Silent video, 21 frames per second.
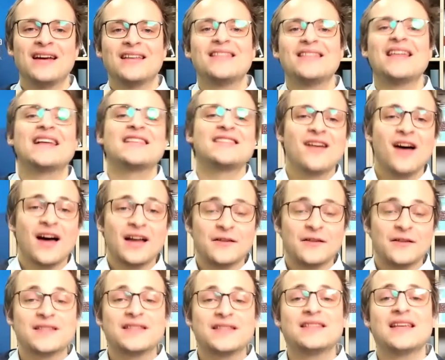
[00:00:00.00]
That's kind
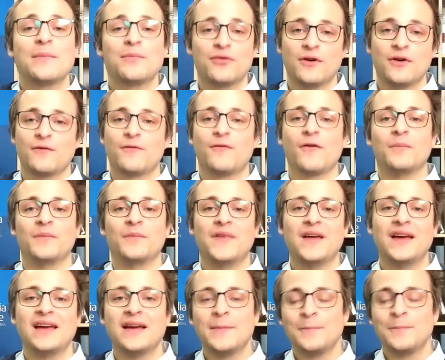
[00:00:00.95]
of separate from
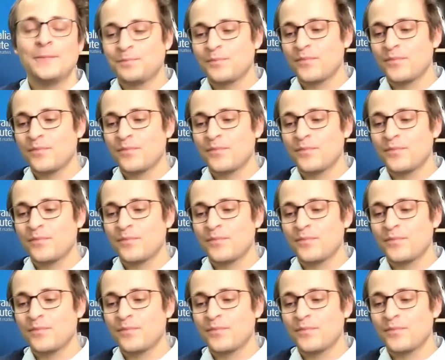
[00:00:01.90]
the